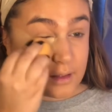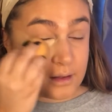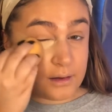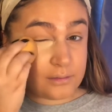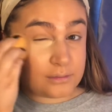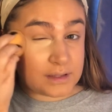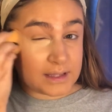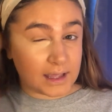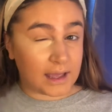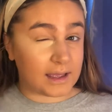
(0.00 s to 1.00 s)

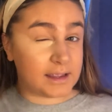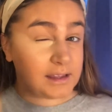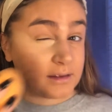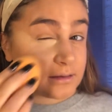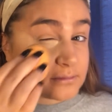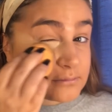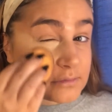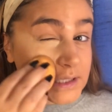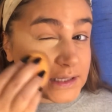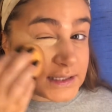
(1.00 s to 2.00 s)
Okay.
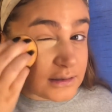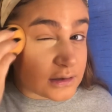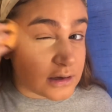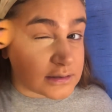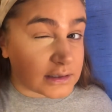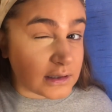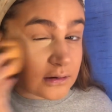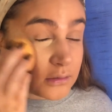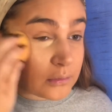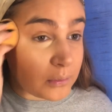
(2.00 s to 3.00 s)
Little goes a
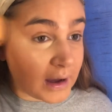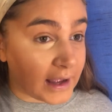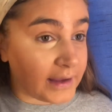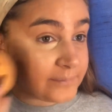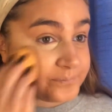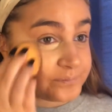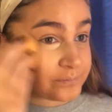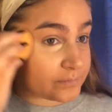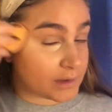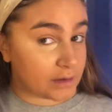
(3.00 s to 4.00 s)
long way.
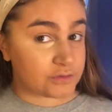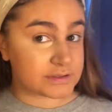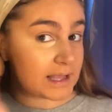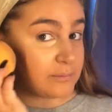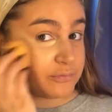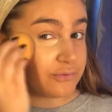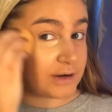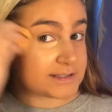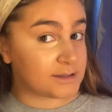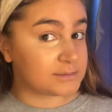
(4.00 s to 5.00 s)
Just like
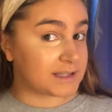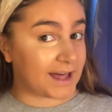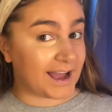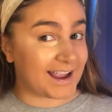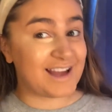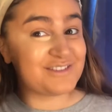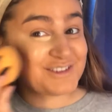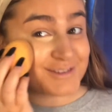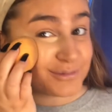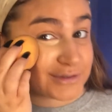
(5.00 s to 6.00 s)
press it up to the high
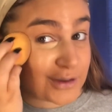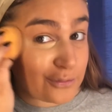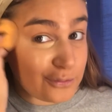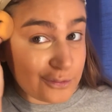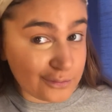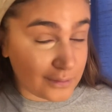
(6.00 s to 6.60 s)
heavens. I'm just like, woo.